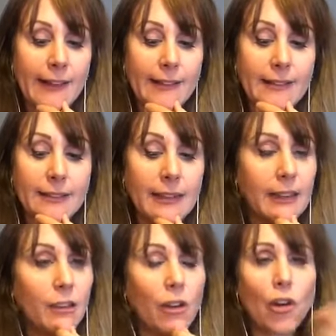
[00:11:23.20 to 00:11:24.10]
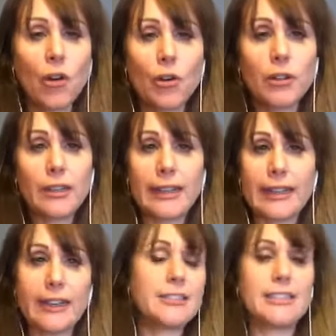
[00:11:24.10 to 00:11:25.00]
like early in
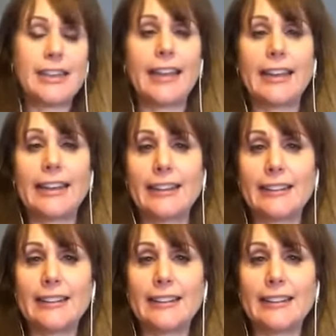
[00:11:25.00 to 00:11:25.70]
our dating